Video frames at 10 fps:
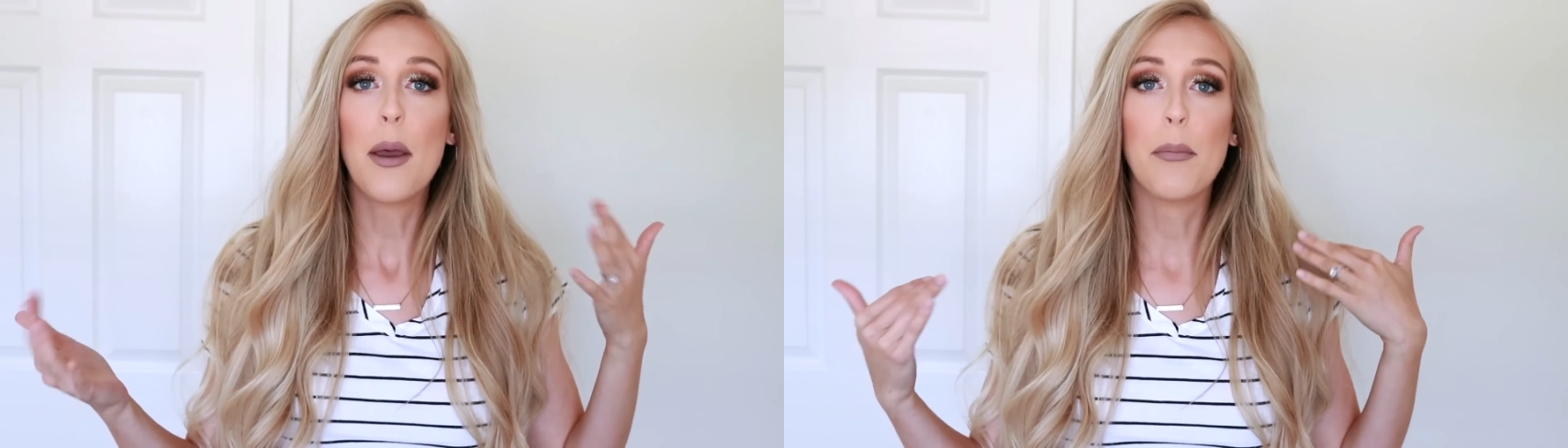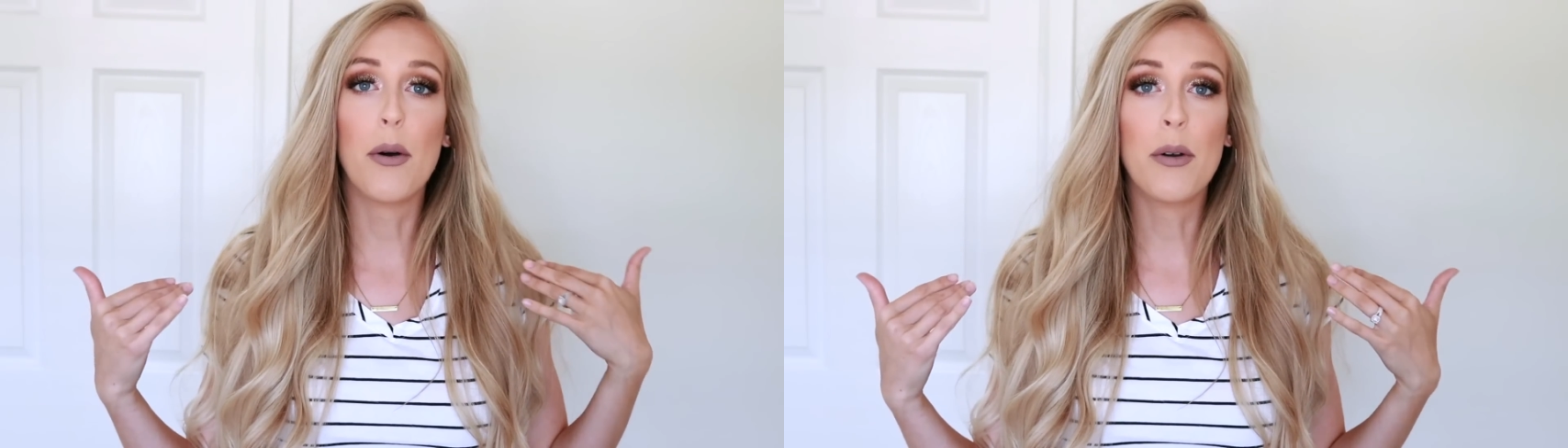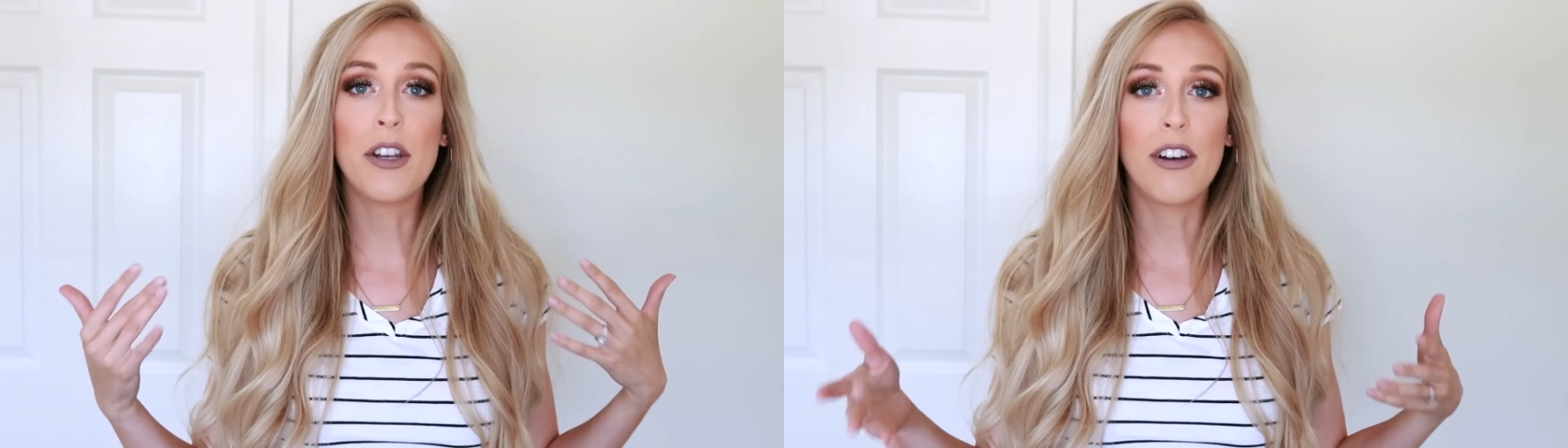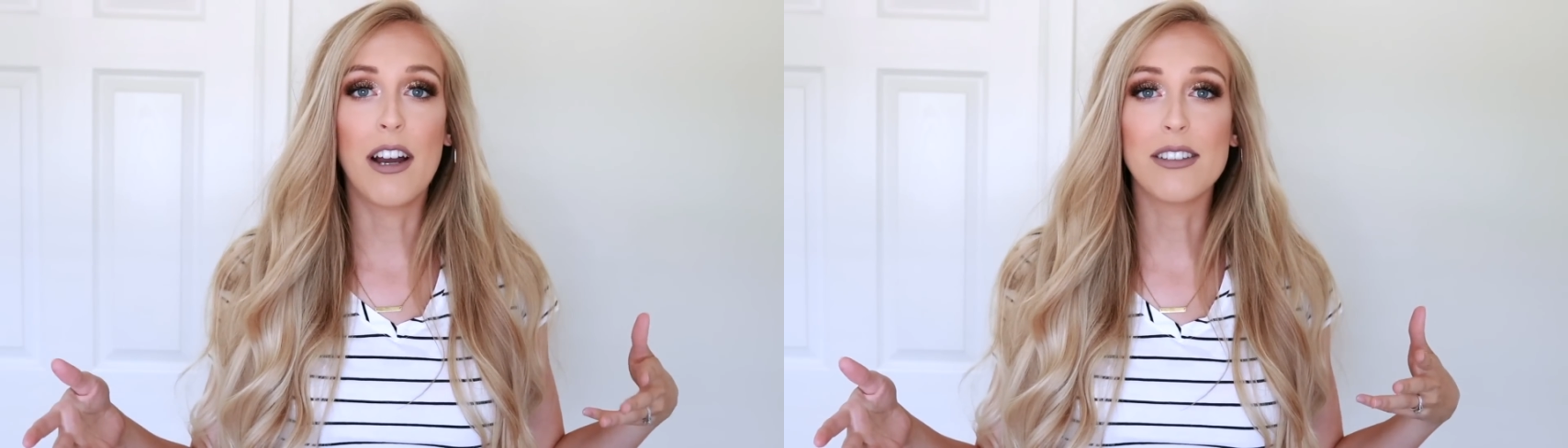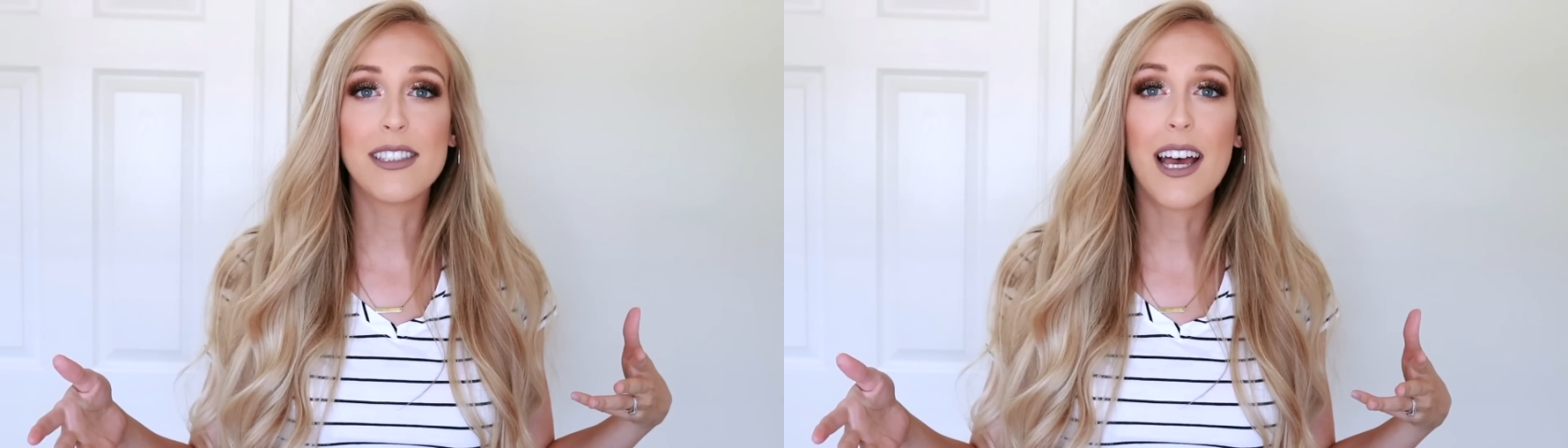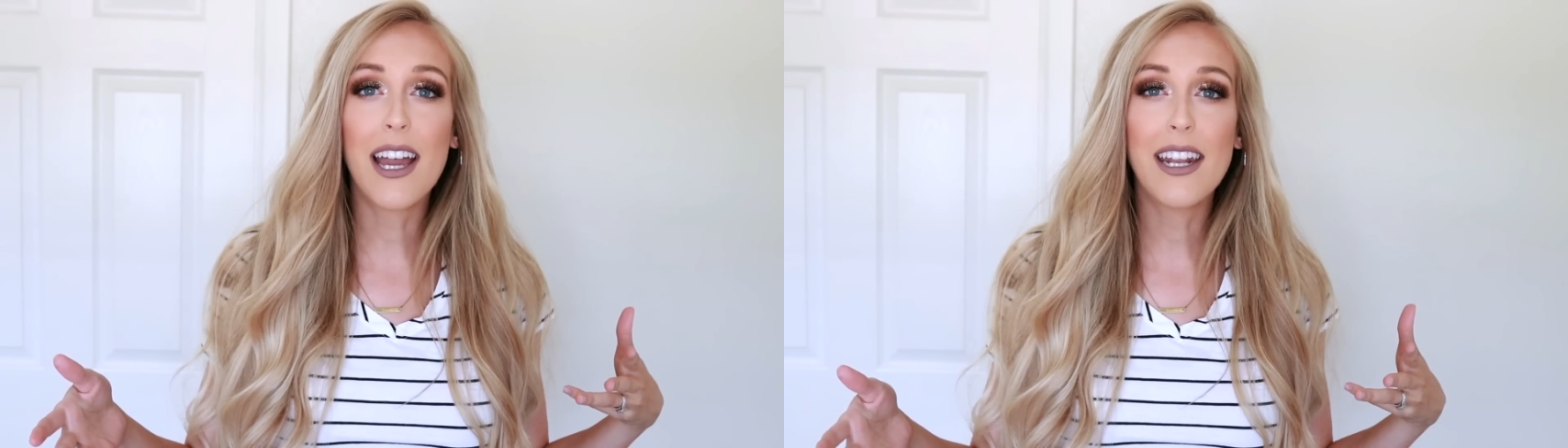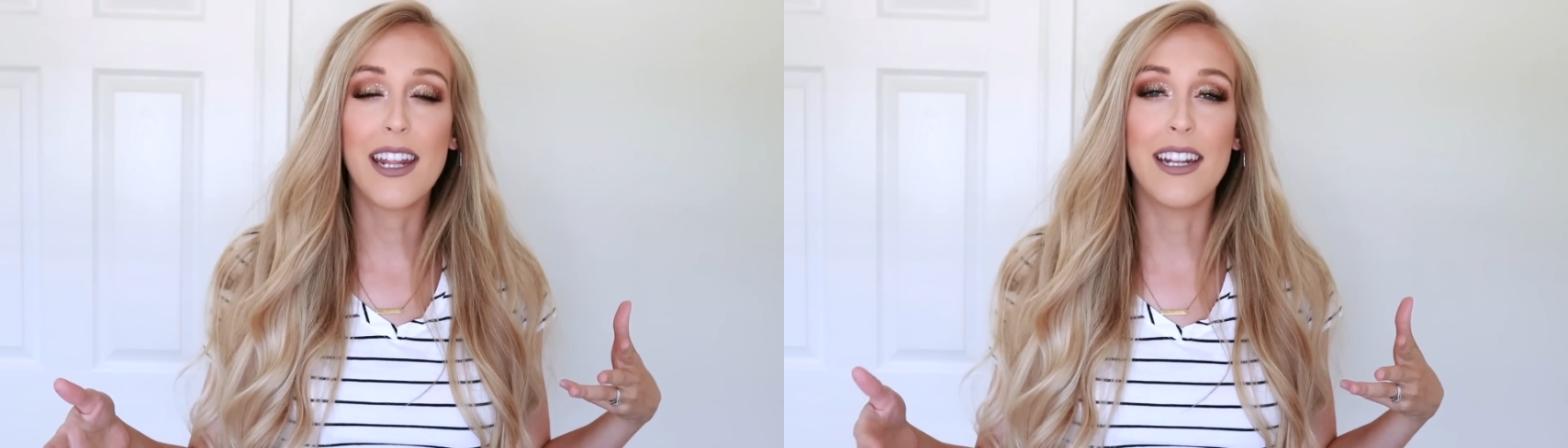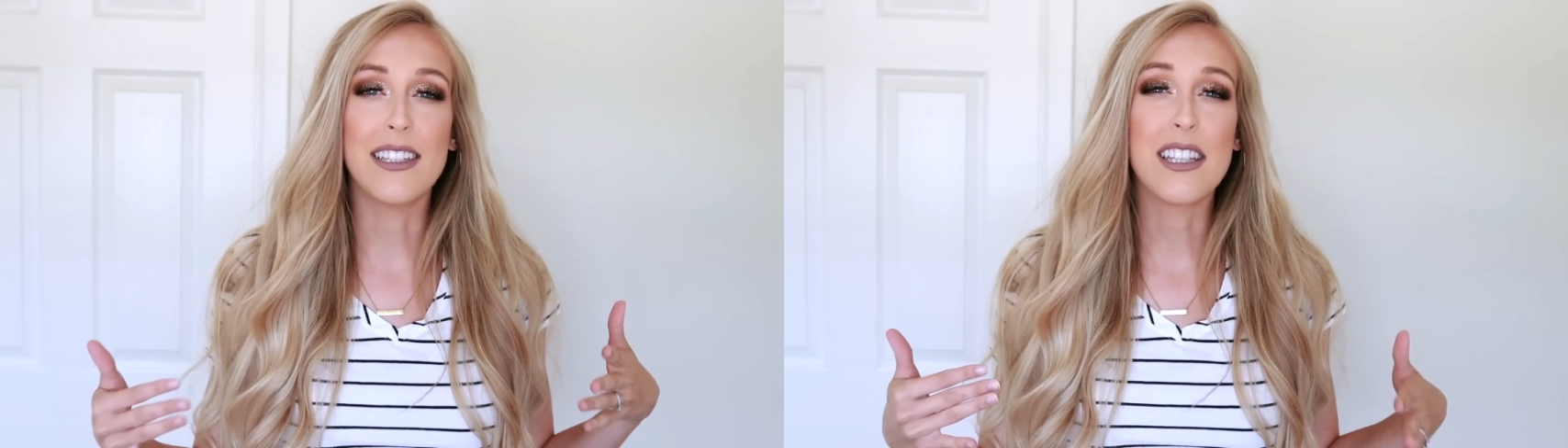But when you're outside
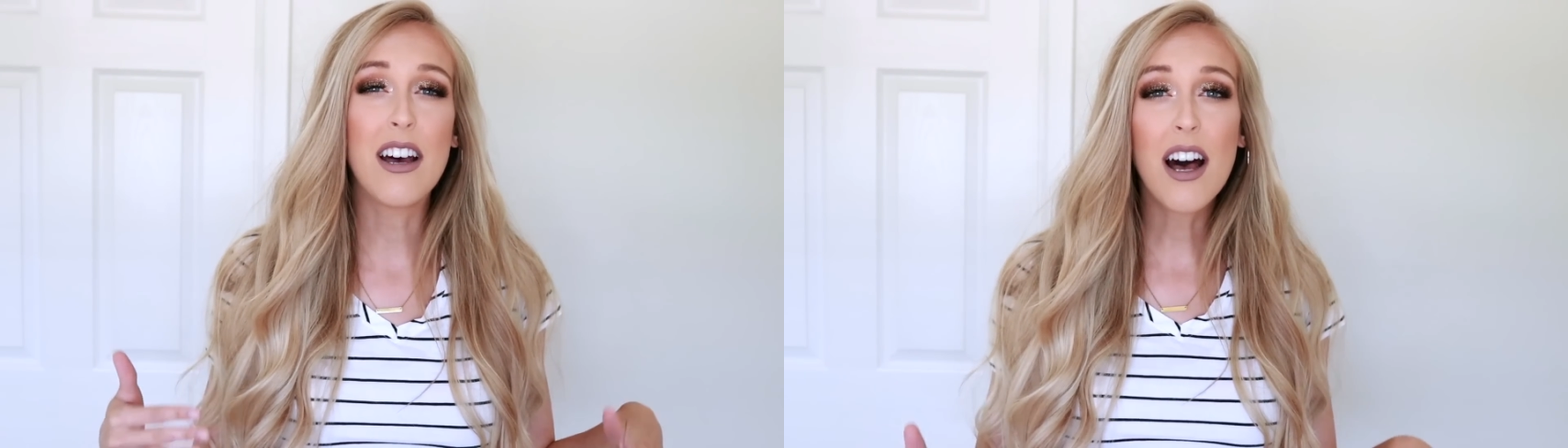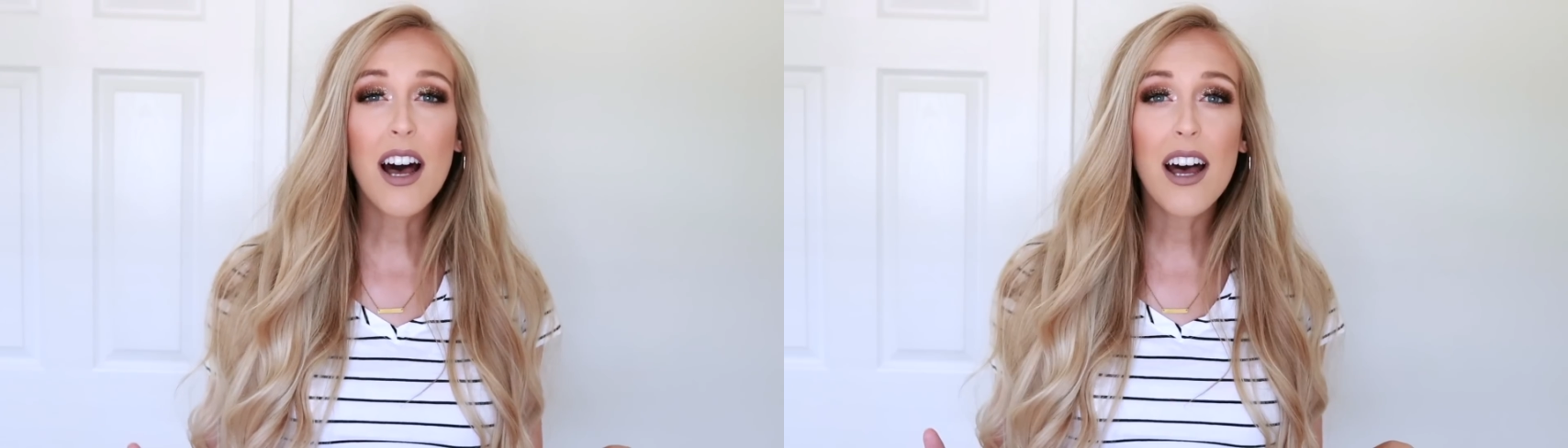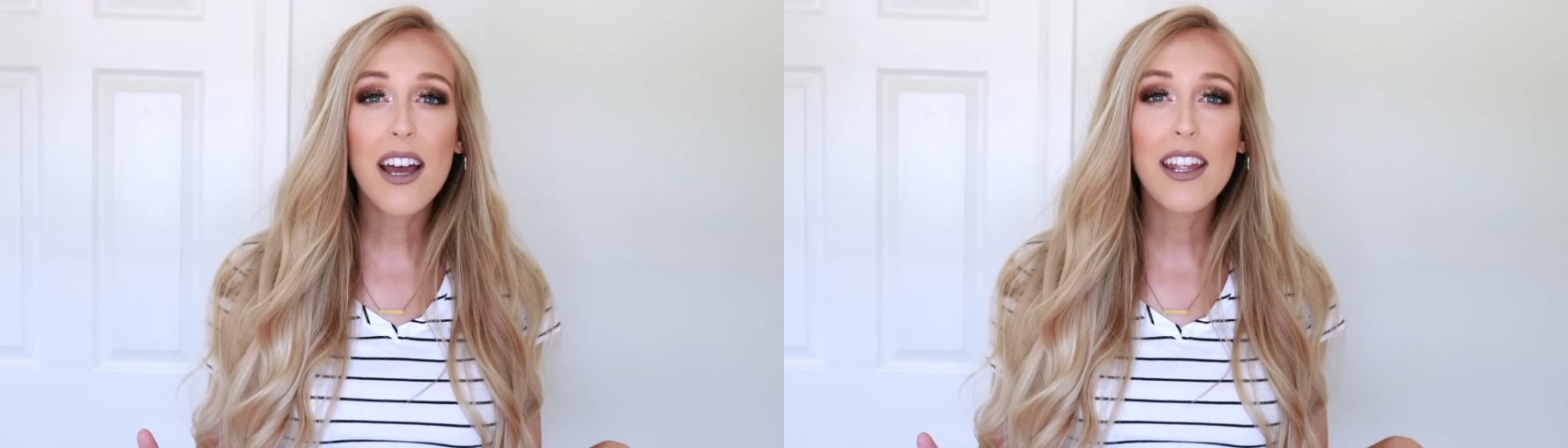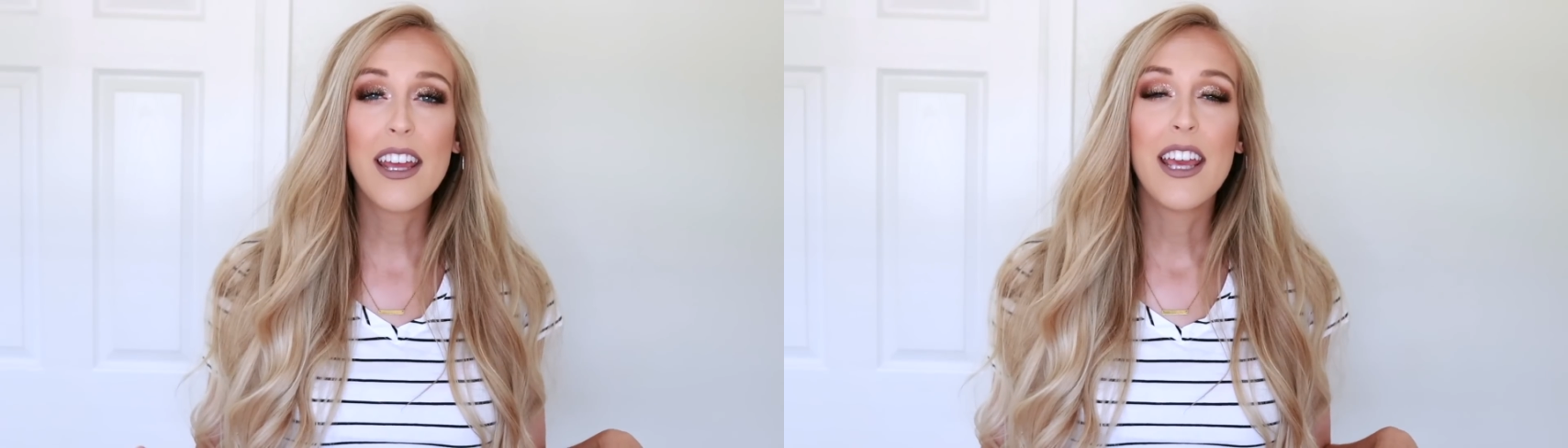and it's hot,